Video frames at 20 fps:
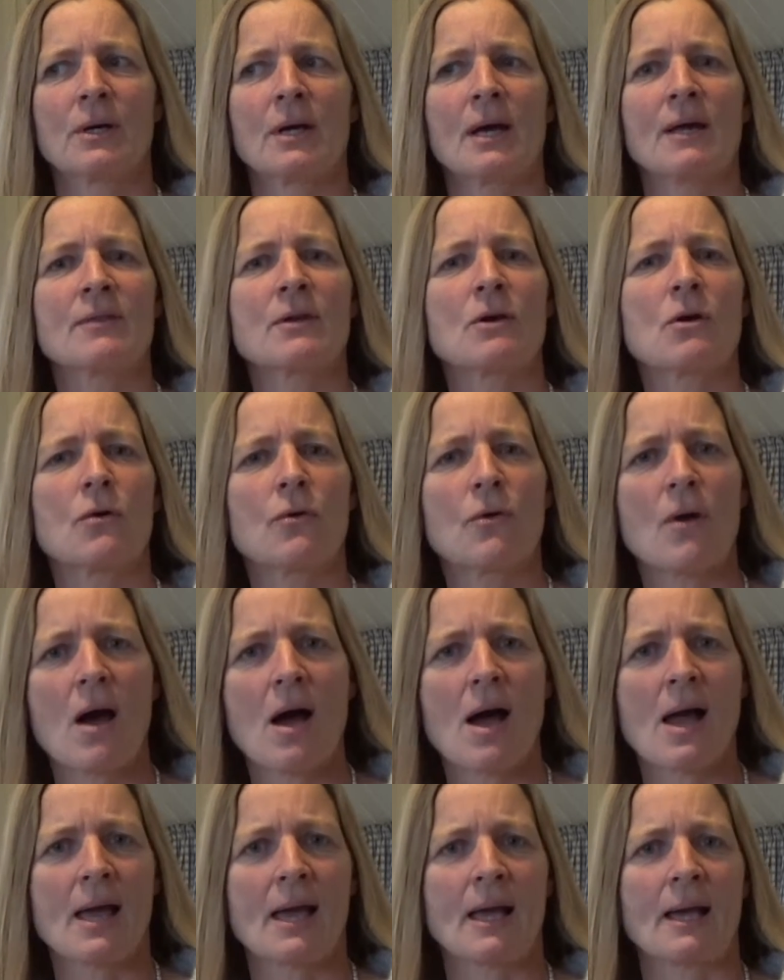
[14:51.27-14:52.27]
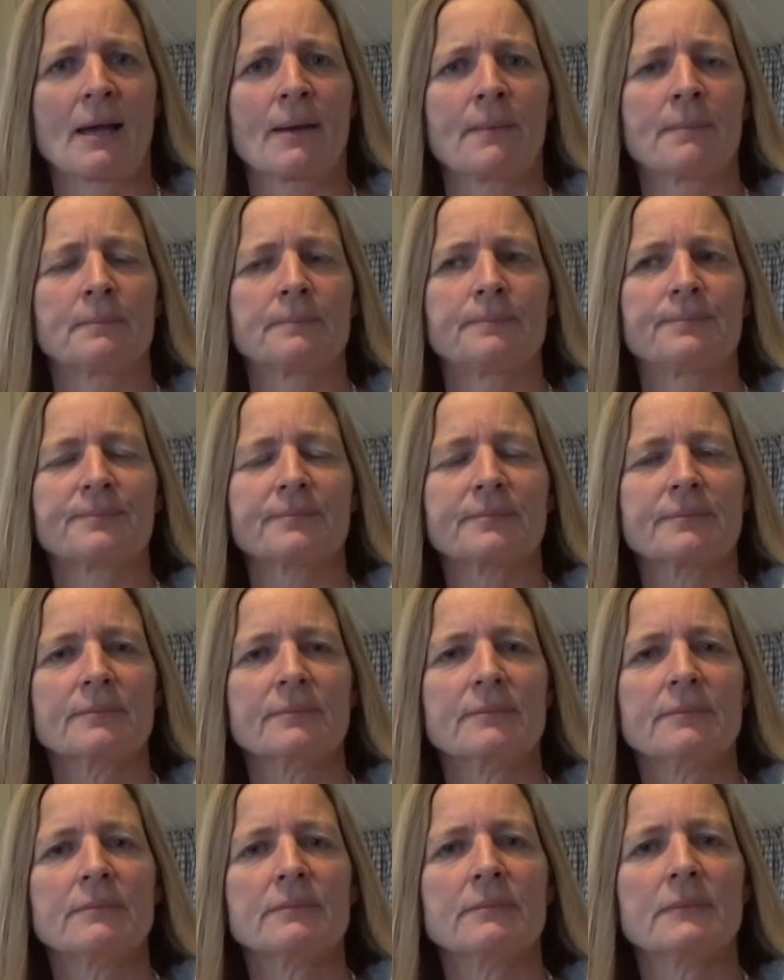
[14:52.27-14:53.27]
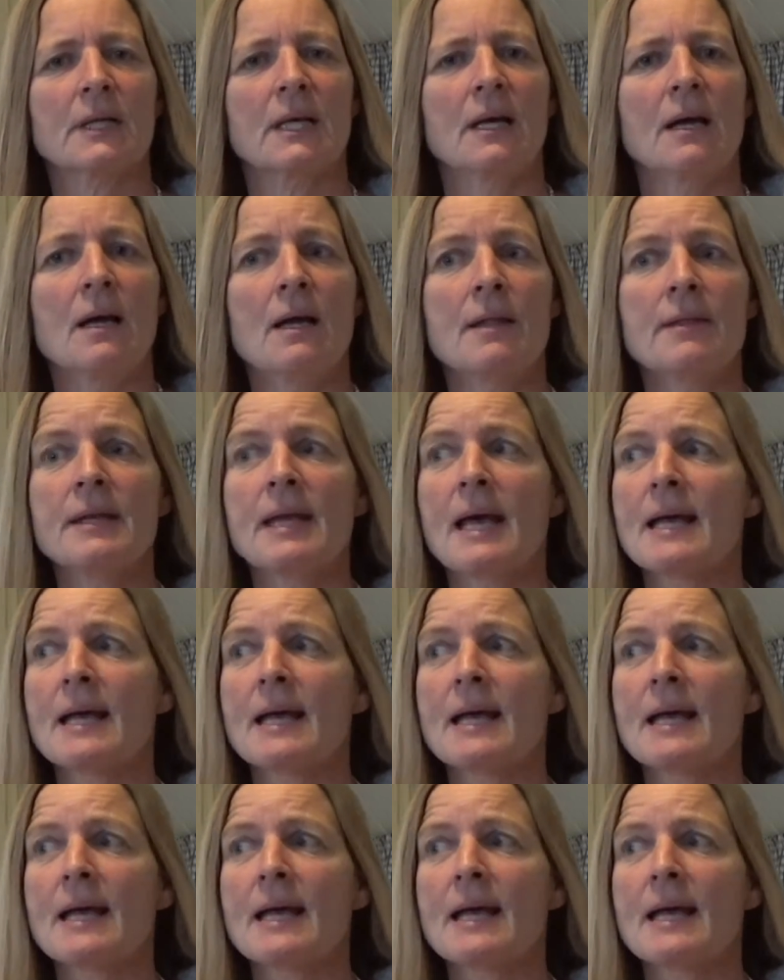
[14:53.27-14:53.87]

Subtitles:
and the crying that